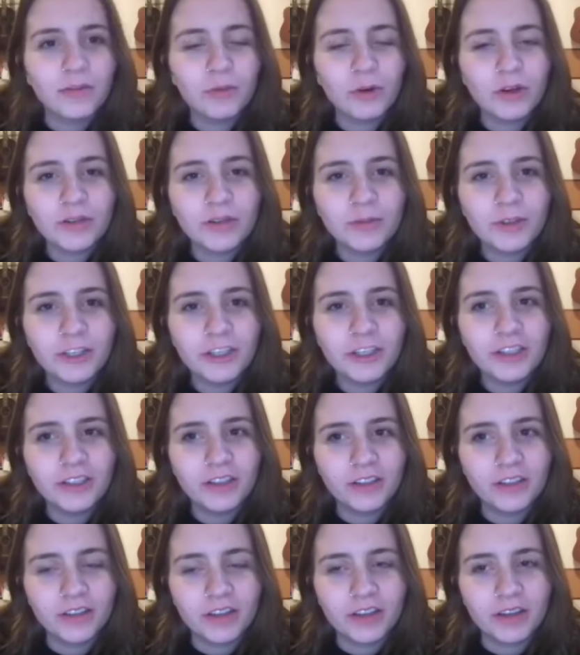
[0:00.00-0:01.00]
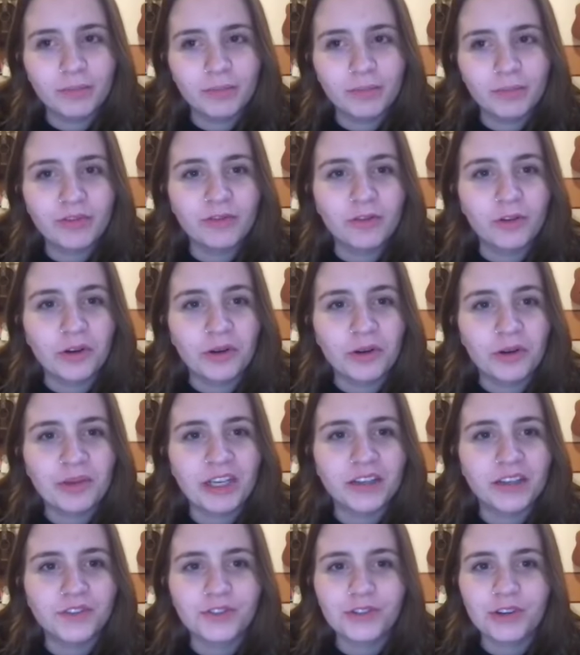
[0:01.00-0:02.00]
want to be like
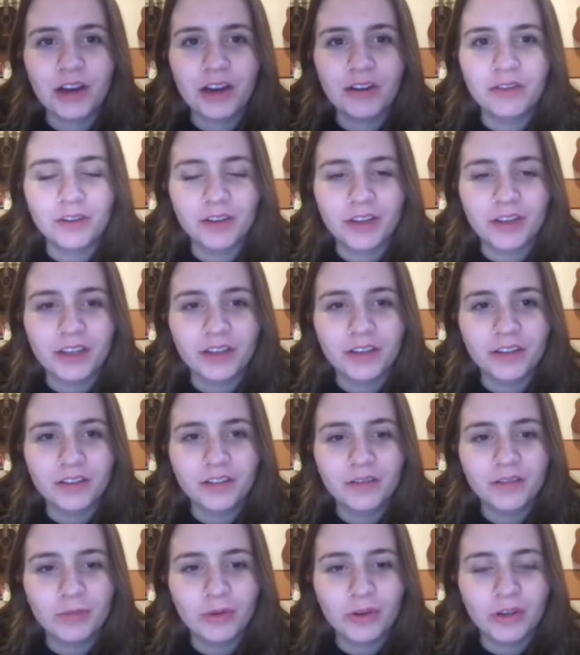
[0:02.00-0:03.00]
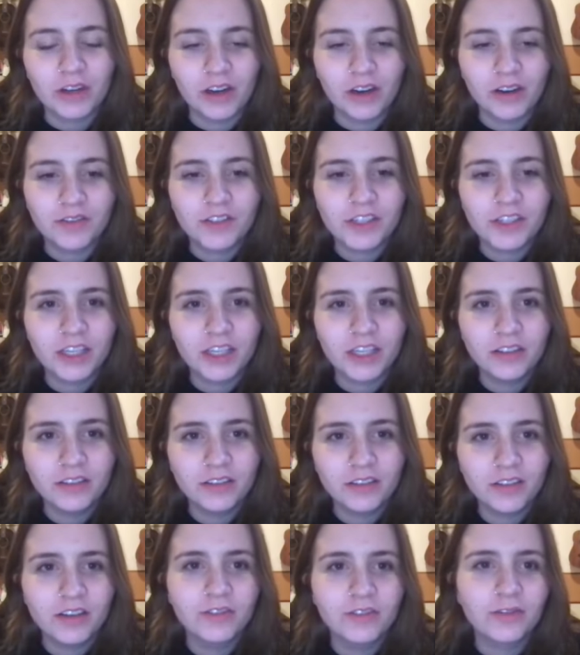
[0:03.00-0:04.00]
performing and traveling more
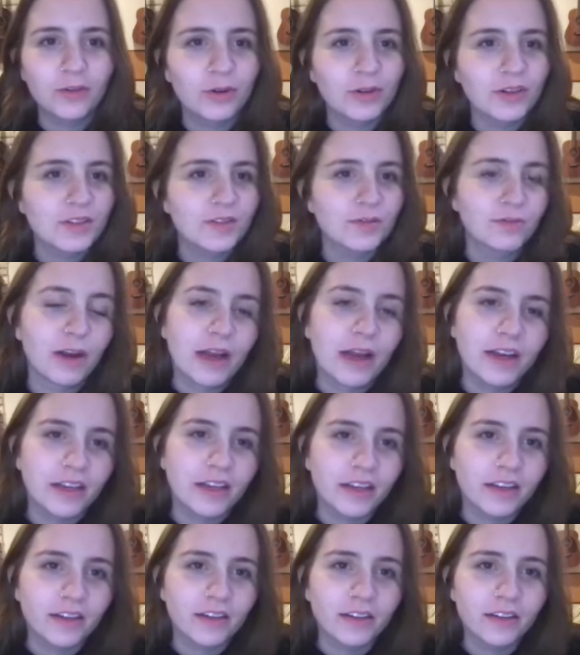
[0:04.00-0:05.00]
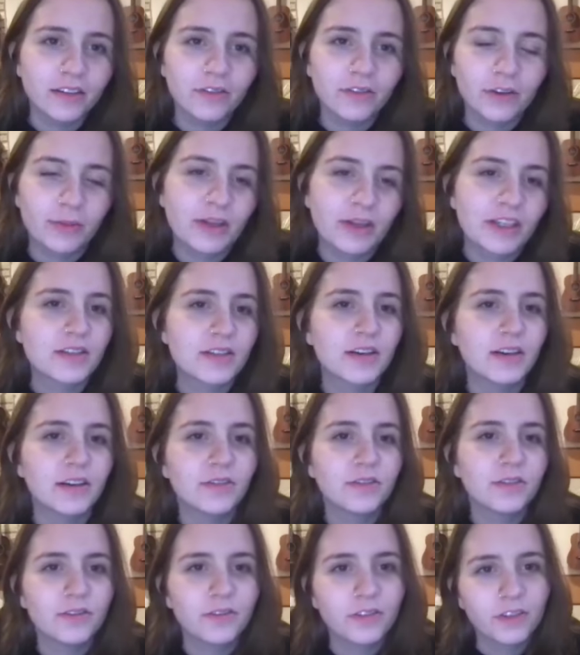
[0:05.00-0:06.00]
often. Of course, writing for
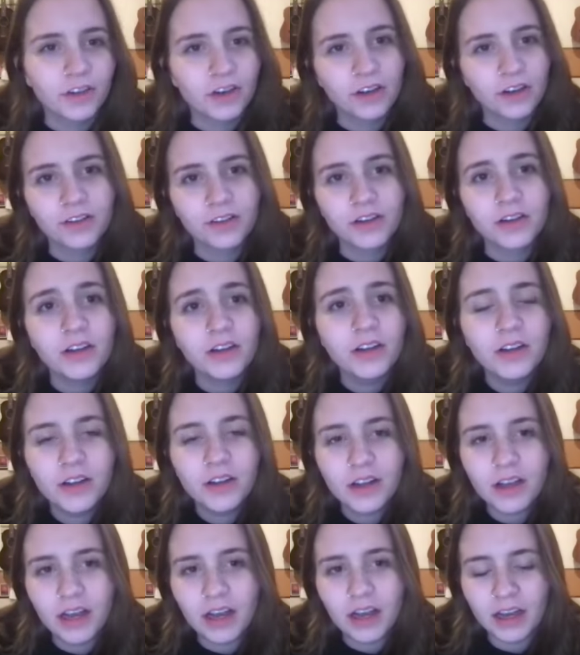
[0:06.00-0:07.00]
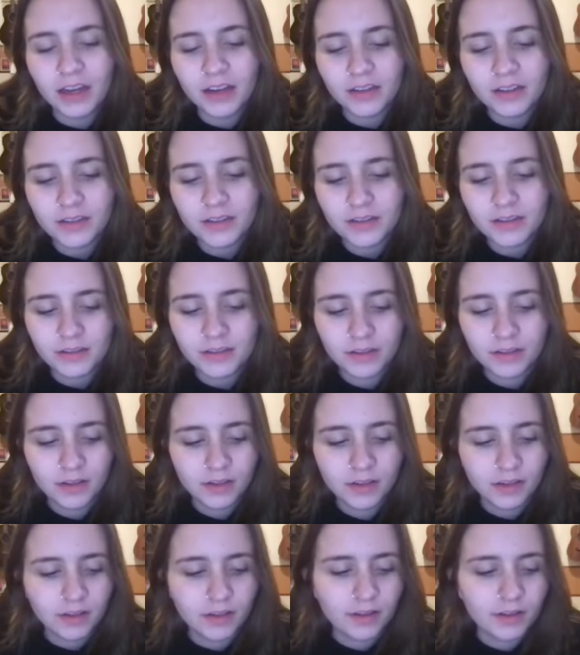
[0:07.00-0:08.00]
myself and for other acts,
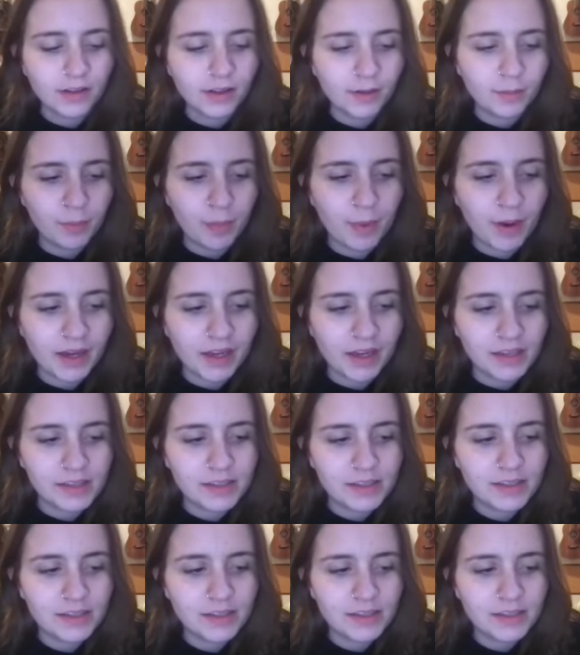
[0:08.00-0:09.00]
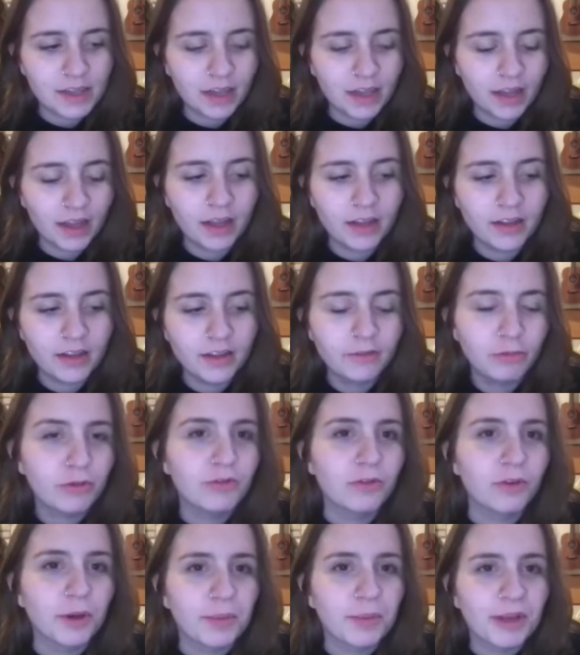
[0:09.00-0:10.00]
but I love
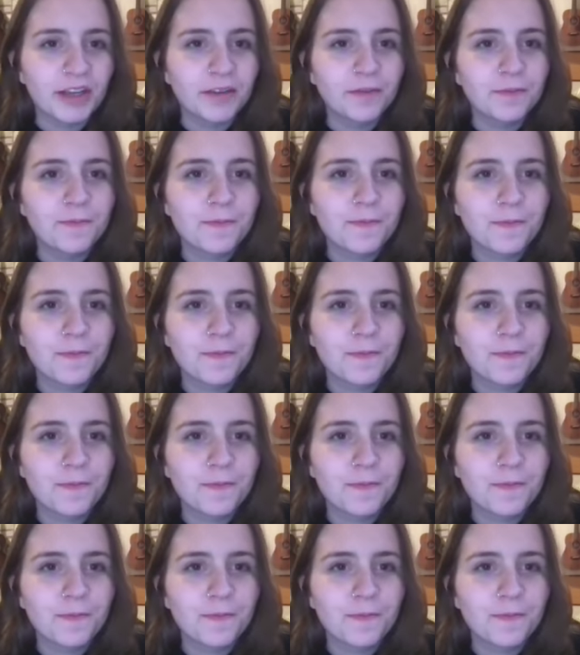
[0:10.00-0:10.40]
performing